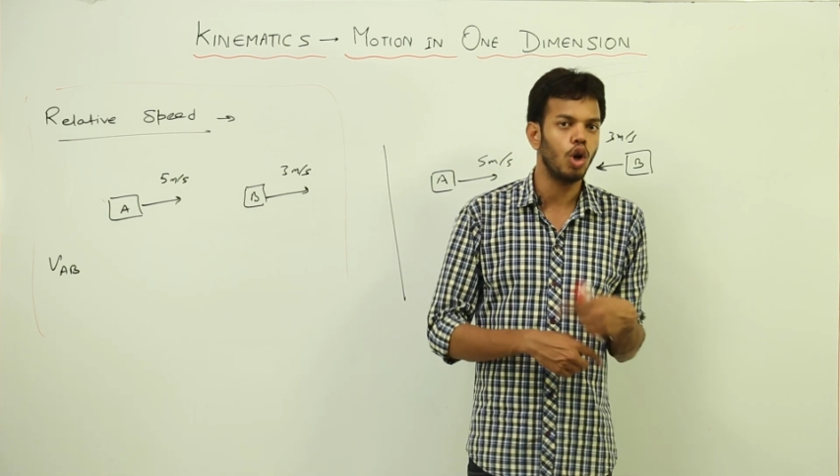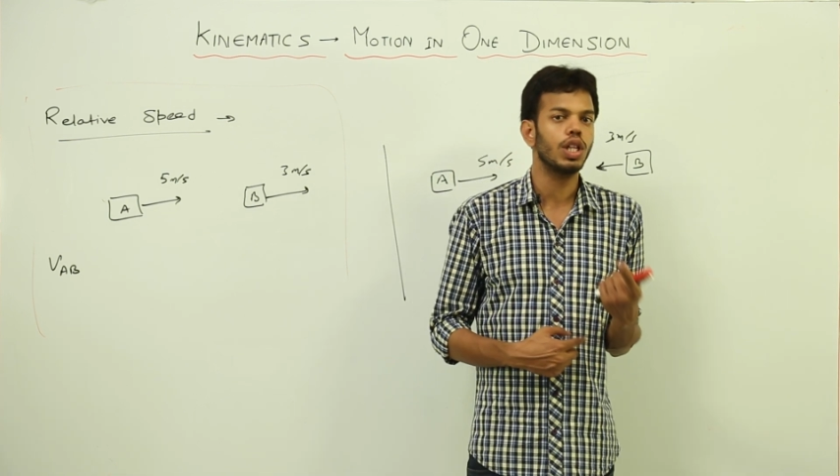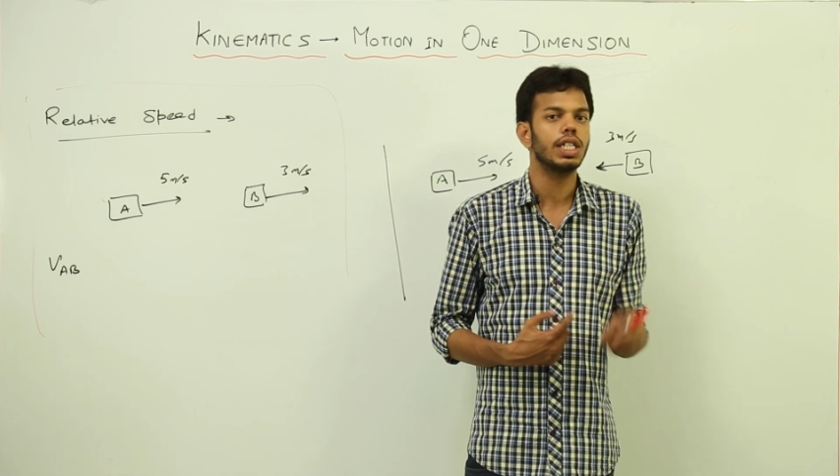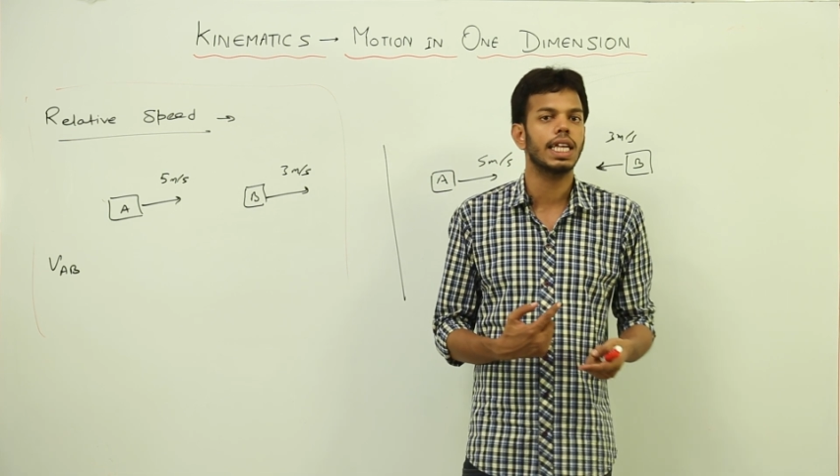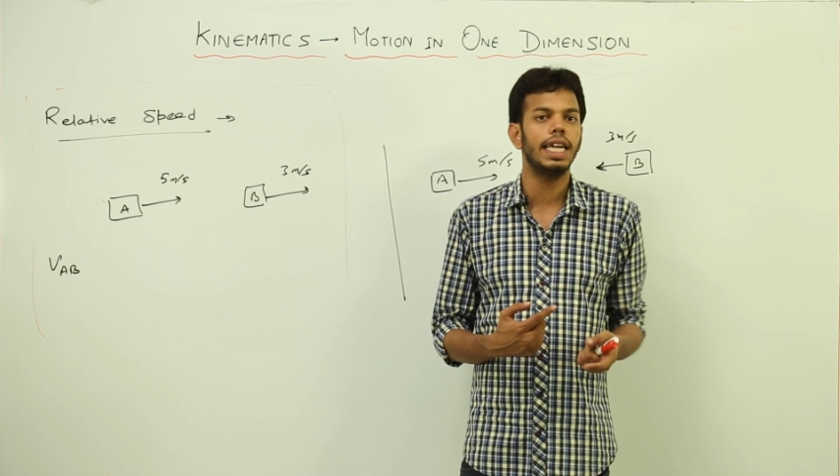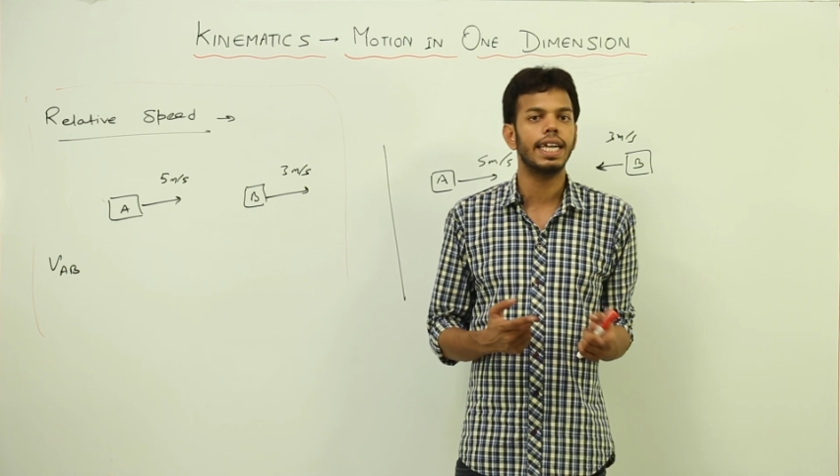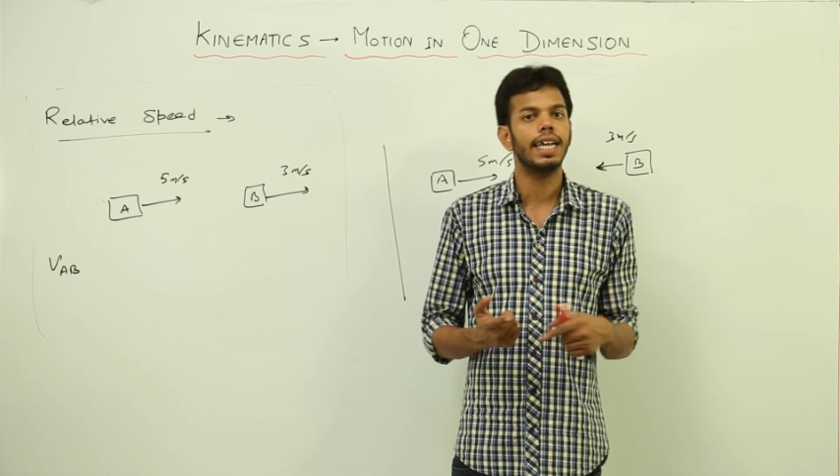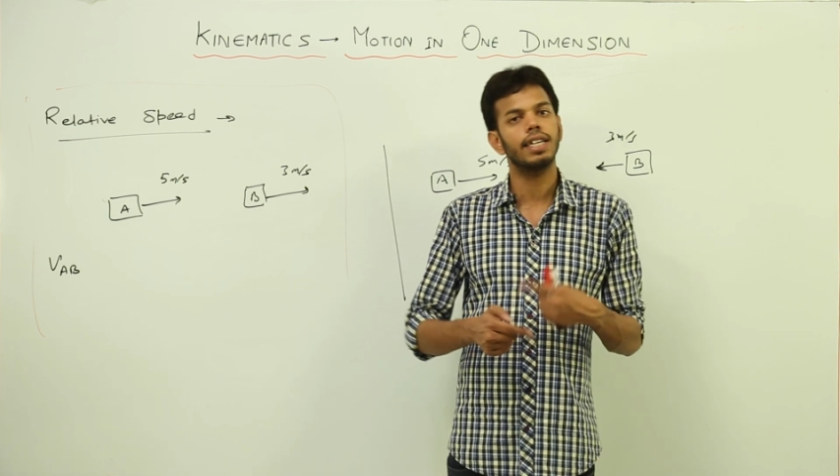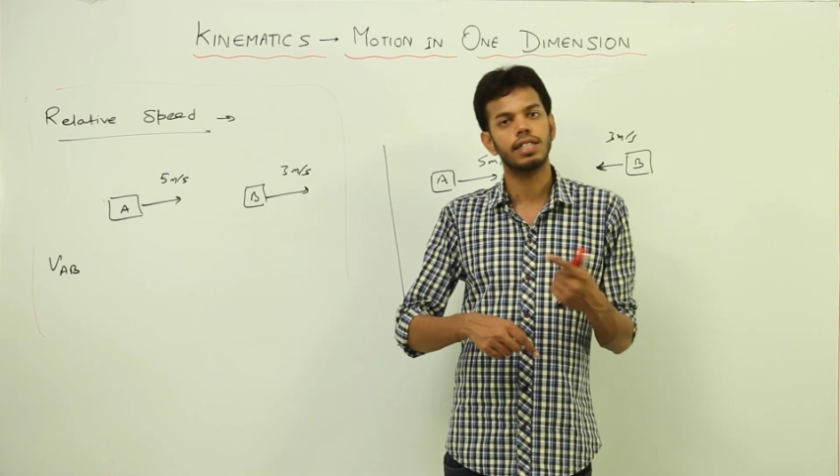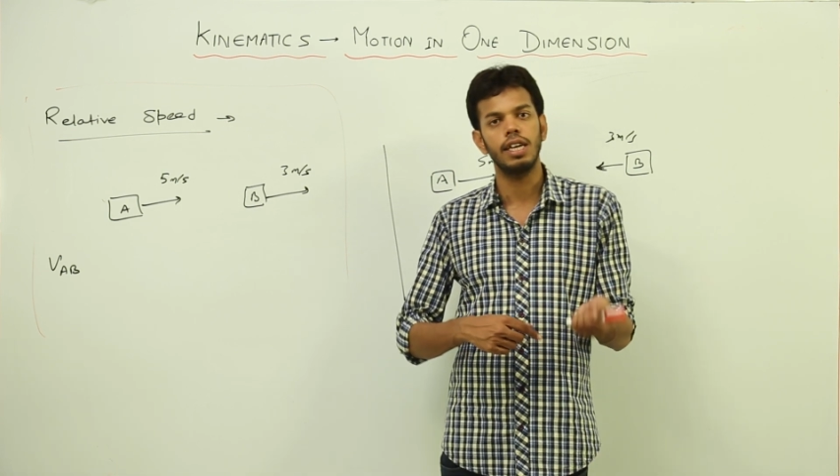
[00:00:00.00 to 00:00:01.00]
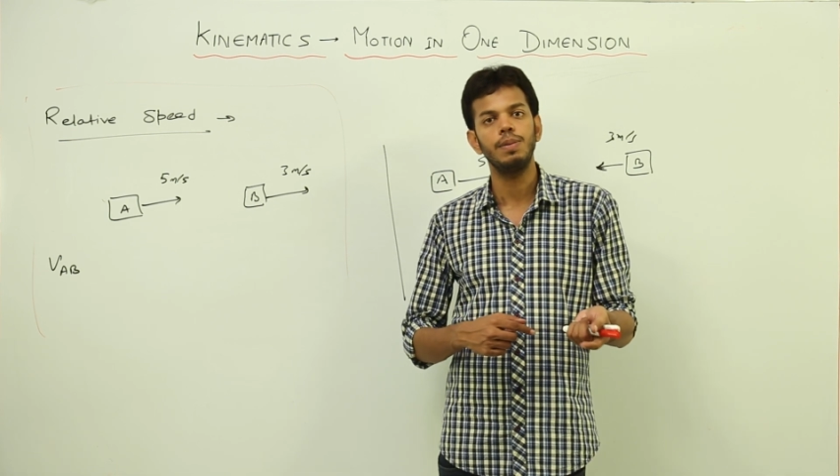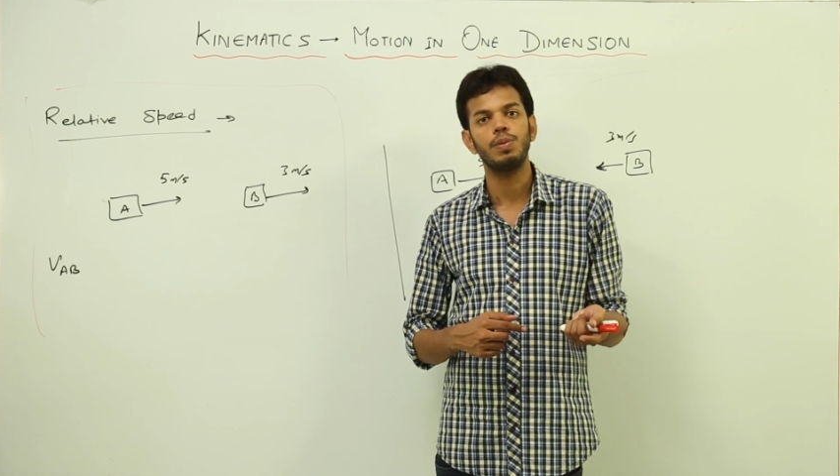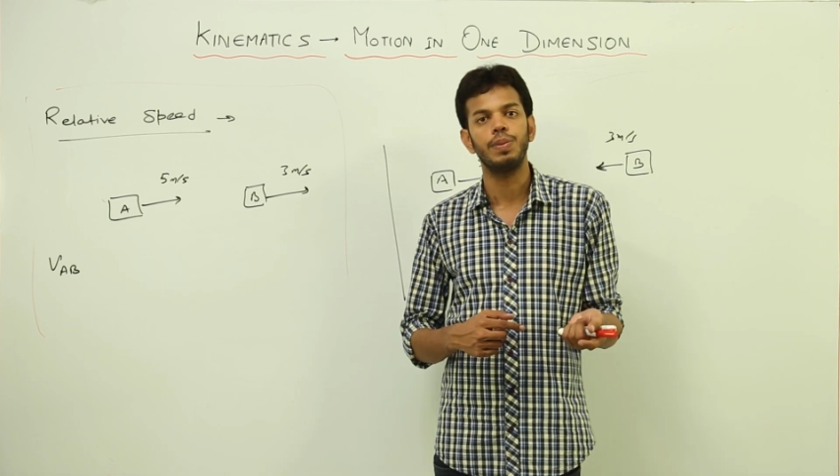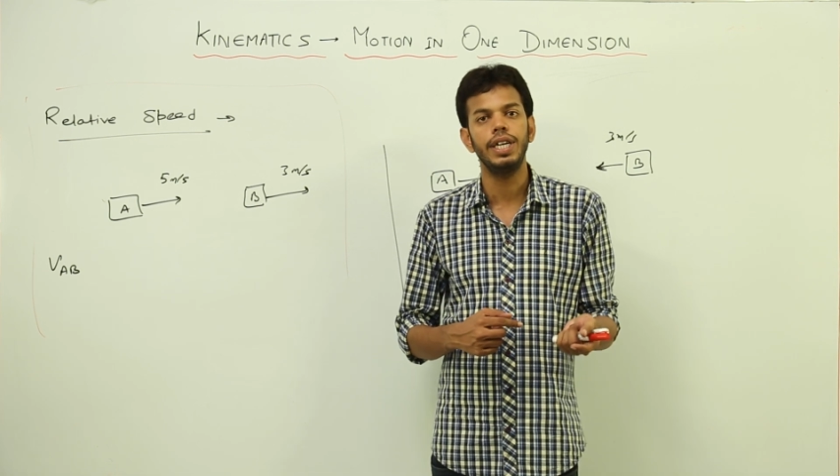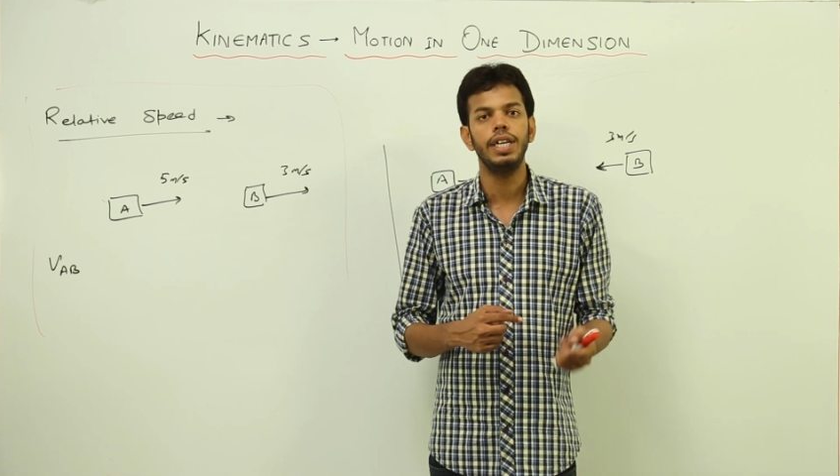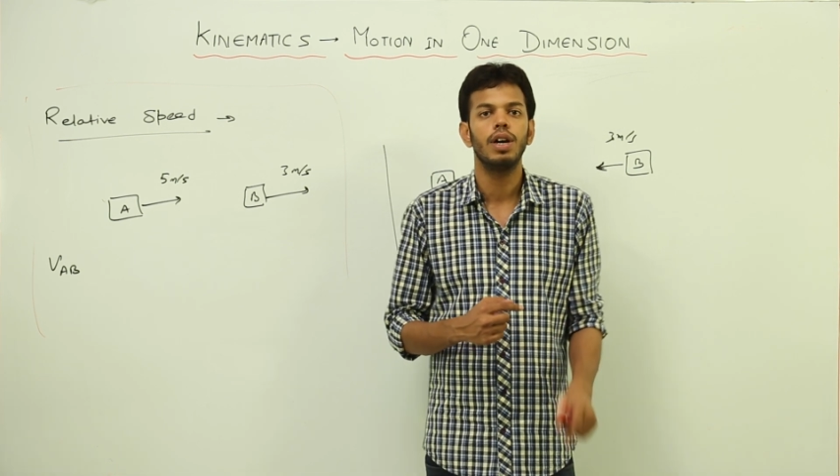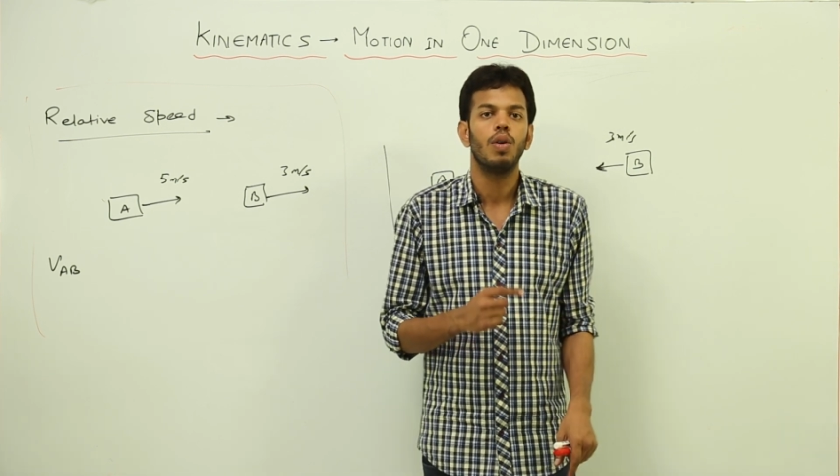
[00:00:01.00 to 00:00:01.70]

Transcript: on the escalator at the same speed